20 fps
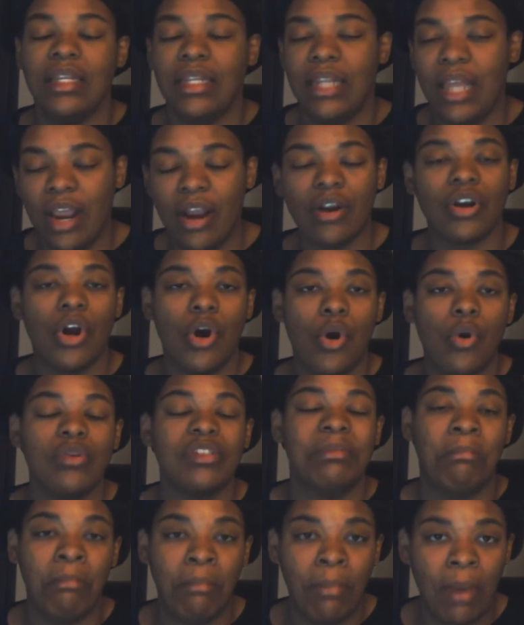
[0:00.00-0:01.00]
There
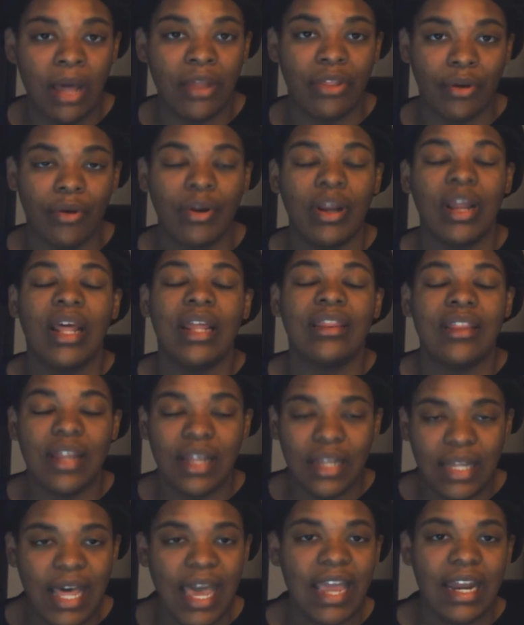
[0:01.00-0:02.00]
goes mother.
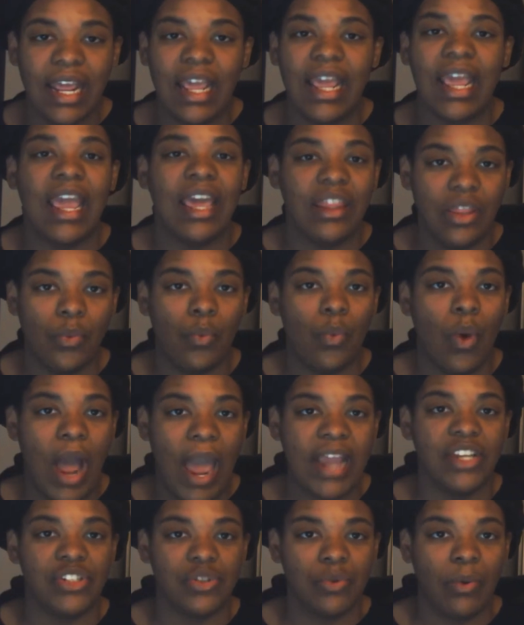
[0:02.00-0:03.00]
The lady in the
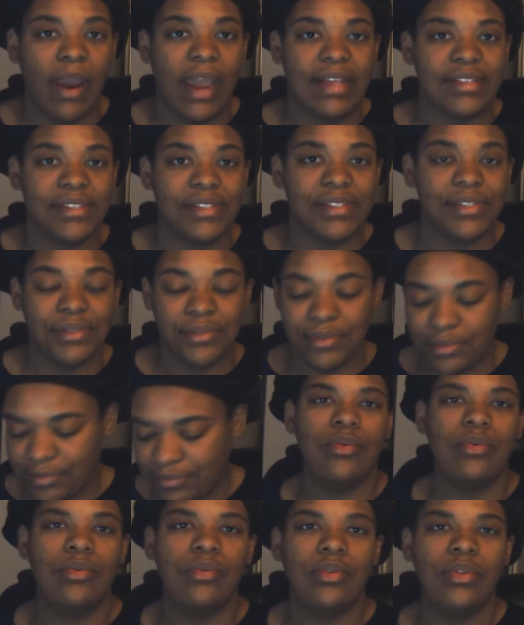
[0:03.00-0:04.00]
white dress.
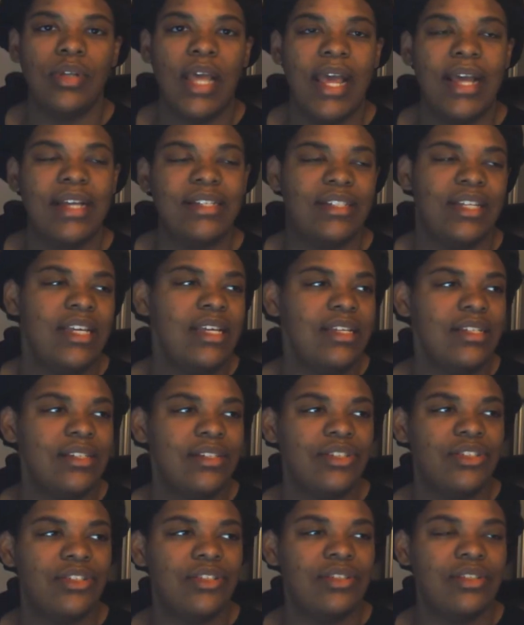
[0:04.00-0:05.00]
So as
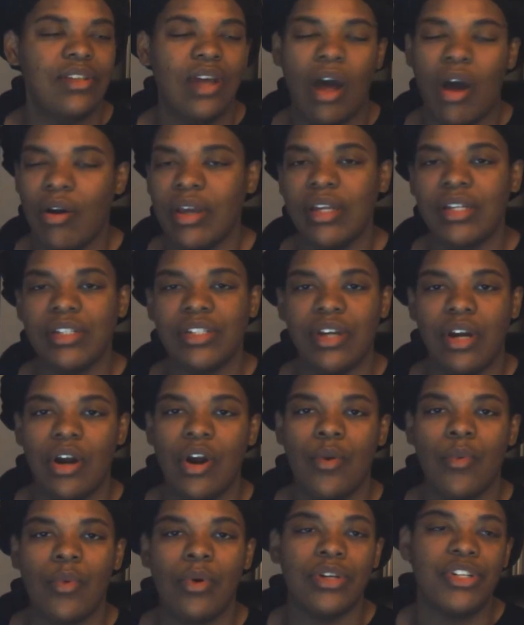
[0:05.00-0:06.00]
he's talking to
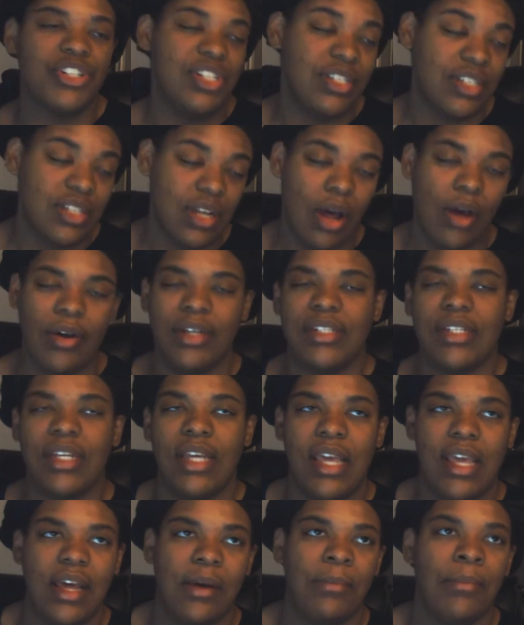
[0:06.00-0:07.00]
her, well, she's talking
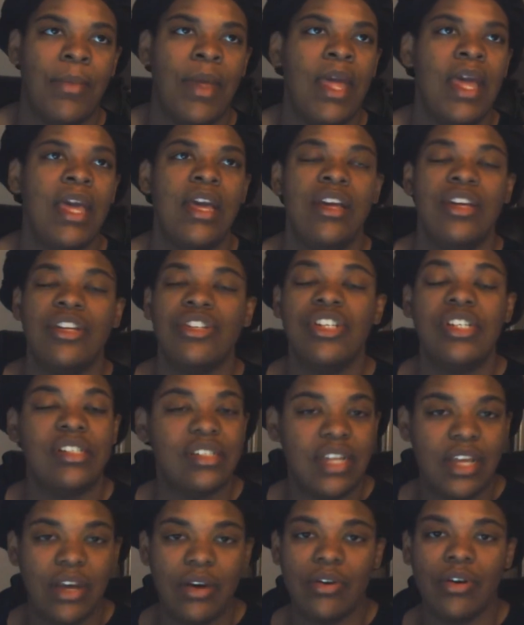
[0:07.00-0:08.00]
to him. She's
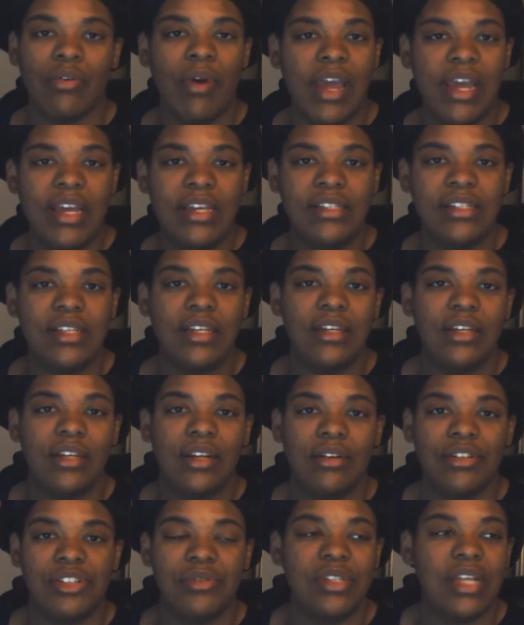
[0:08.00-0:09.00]
still crazy. You
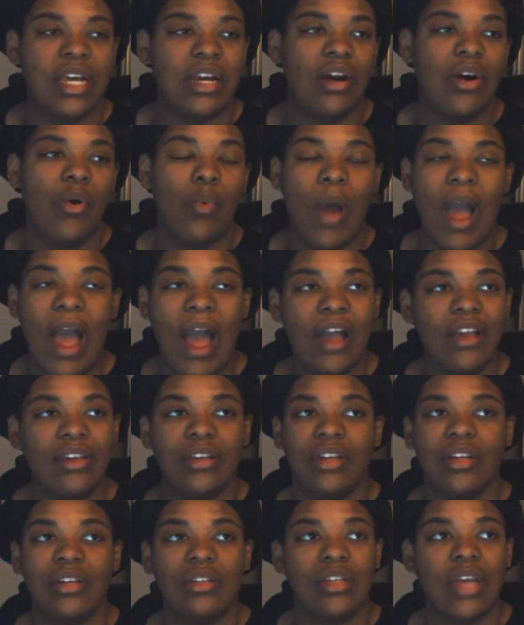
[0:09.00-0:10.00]
know, she's like, oh, why
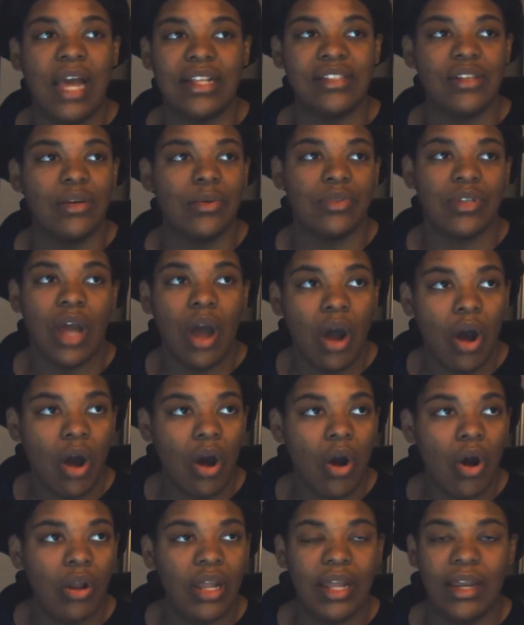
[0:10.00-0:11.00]
you got so
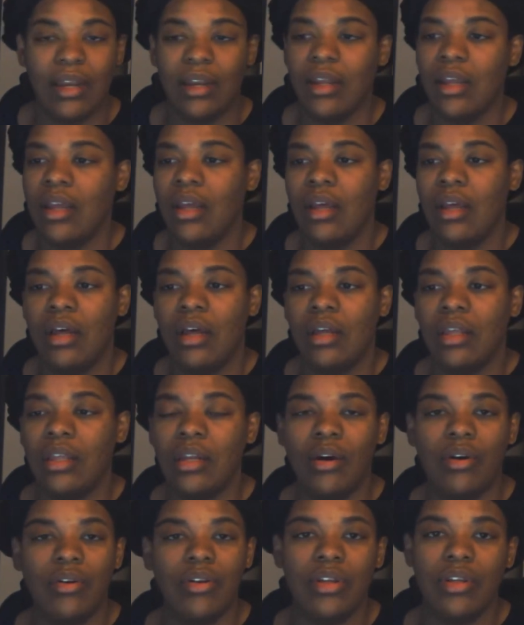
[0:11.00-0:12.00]
tall and, you
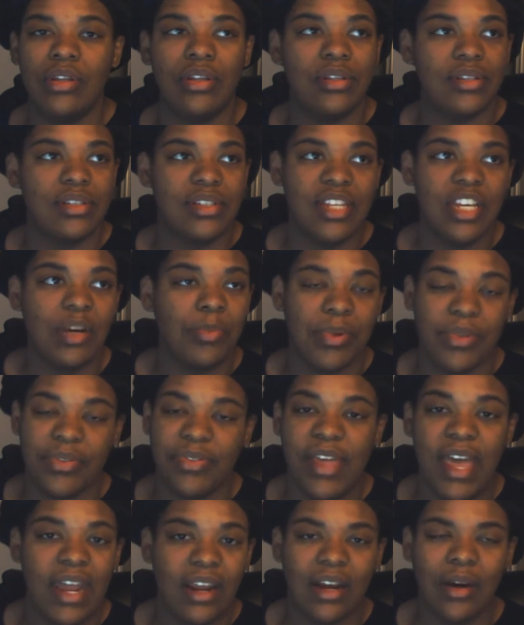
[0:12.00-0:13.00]
know, you still
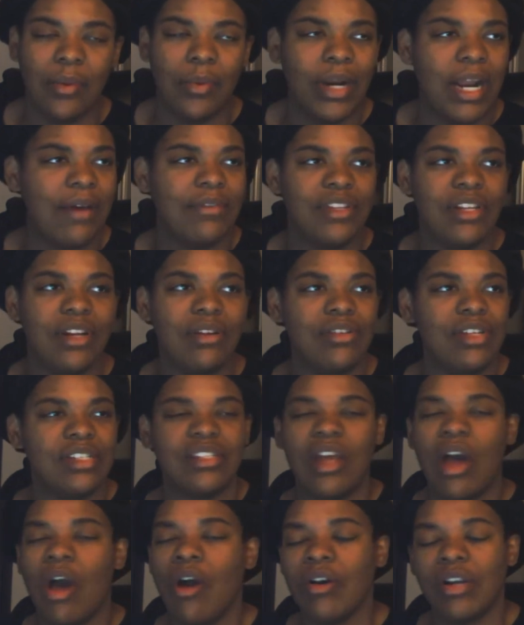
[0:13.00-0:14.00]
pathetic or whatever. You know,
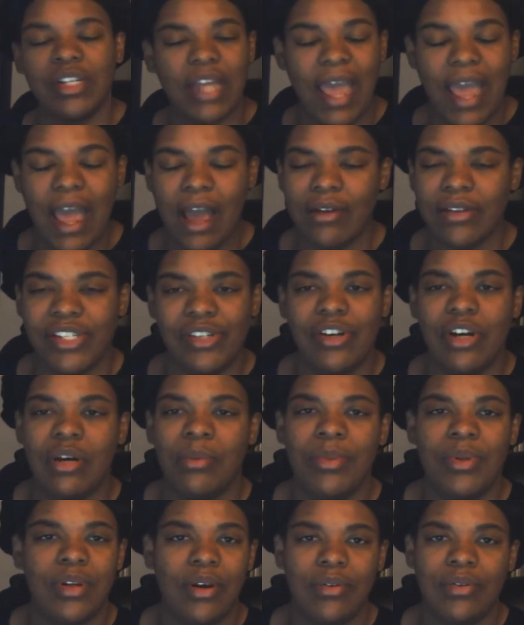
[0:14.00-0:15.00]
just talking down to
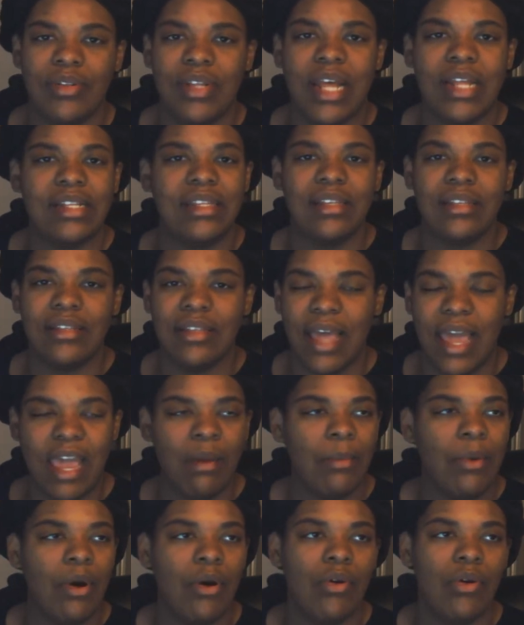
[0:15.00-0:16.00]
him, you know, that
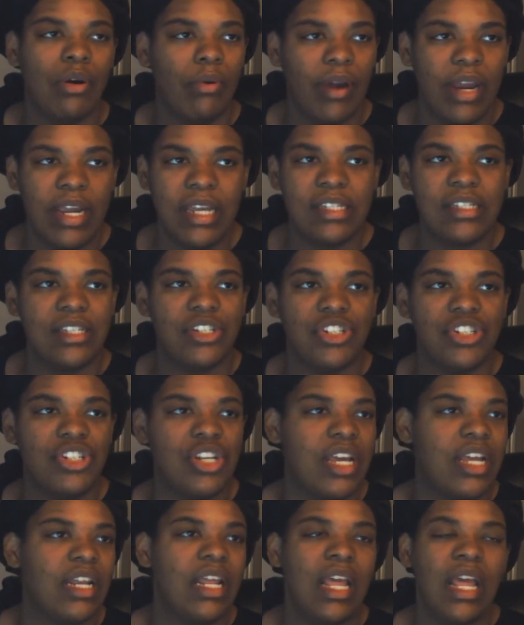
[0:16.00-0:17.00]
same old crazy
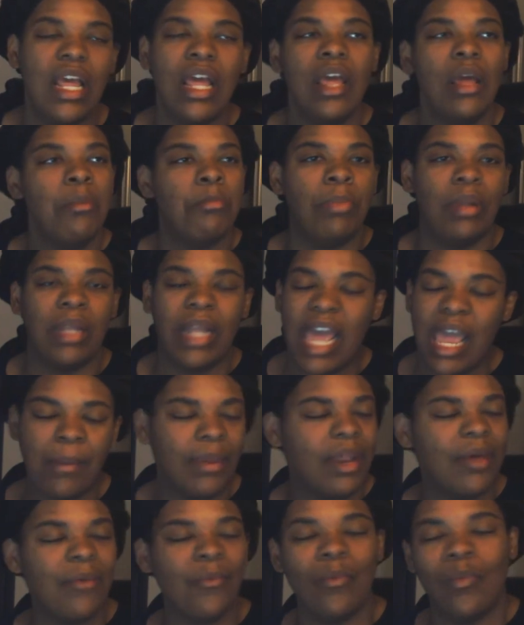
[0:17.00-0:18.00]
shit.
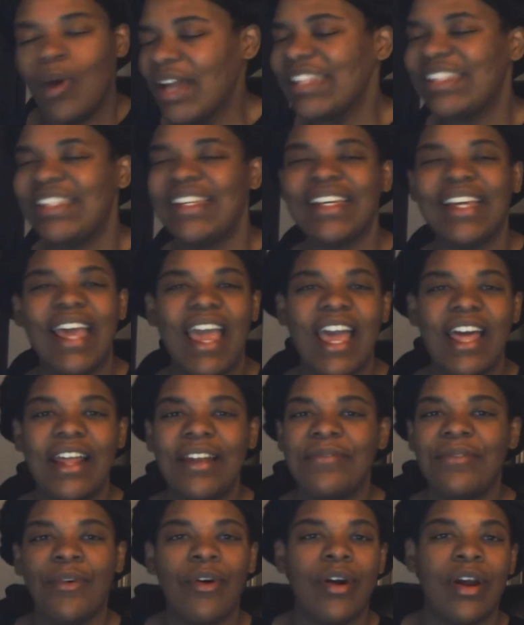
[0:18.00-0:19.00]
Blaming him once
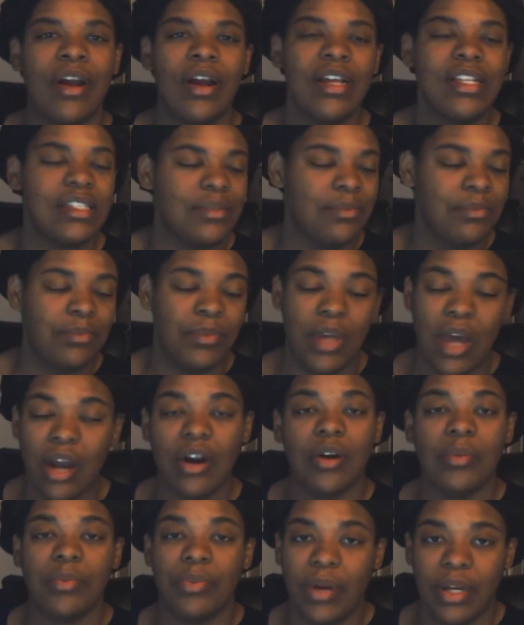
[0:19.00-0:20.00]
again for his
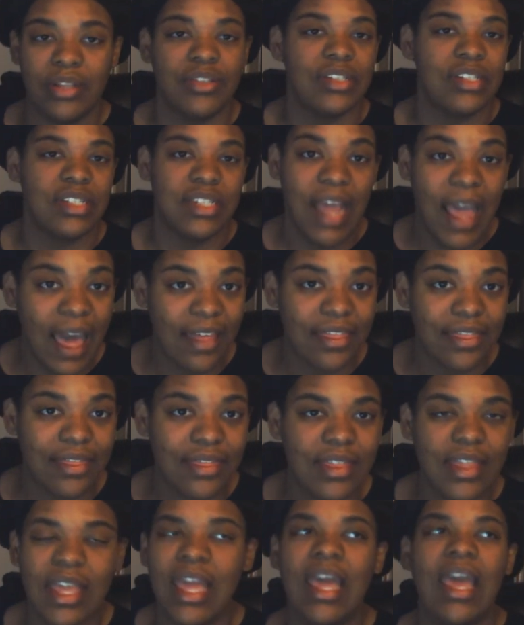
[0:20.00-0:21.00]
younger brother's
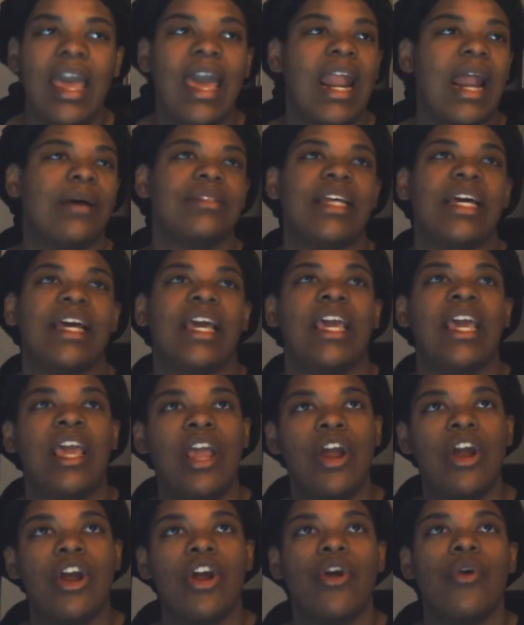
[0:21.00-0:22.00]
death. And I was like,
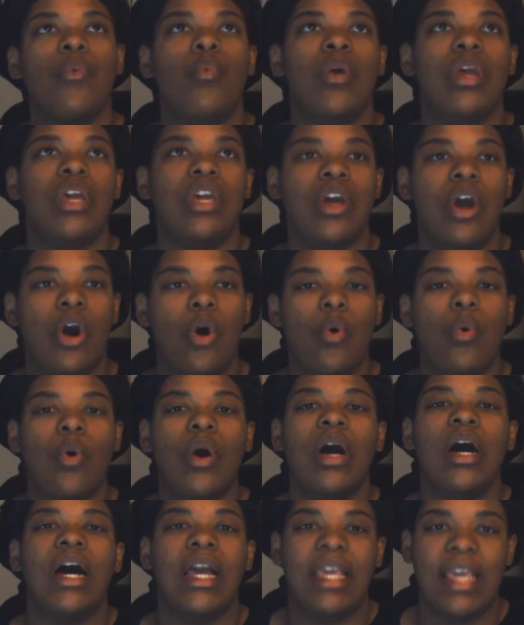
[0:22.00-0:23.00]
here we go
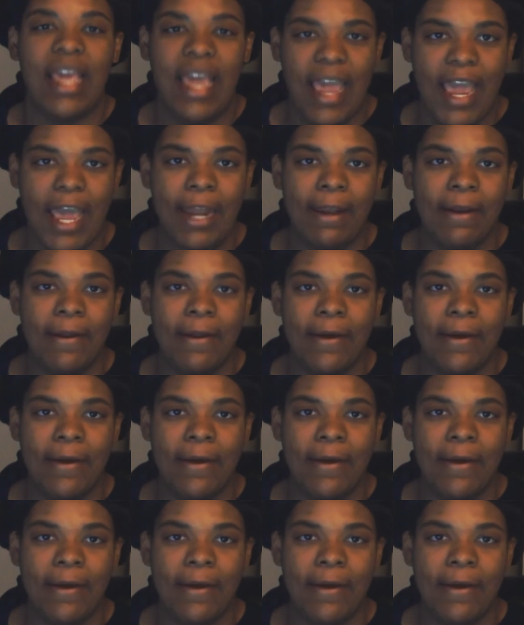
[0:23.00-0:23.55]
again.